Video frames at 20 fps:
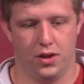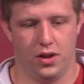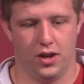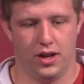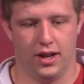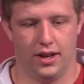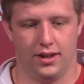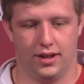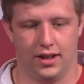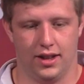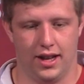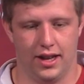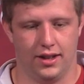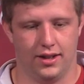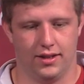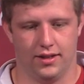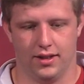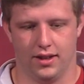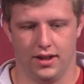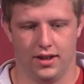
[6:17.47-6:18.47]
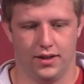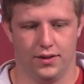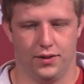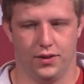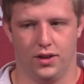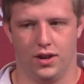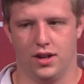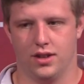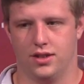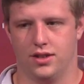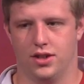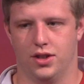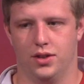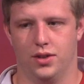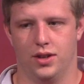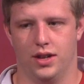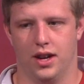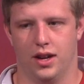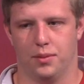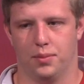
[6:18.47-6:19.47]
They, like, for us too,
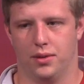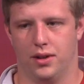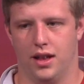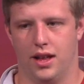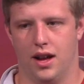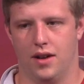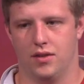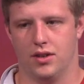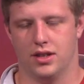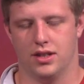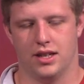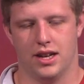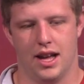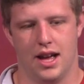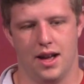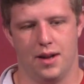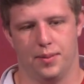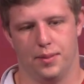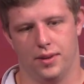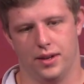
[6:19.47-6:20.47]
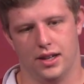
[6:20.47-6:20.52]
you got to play every snap,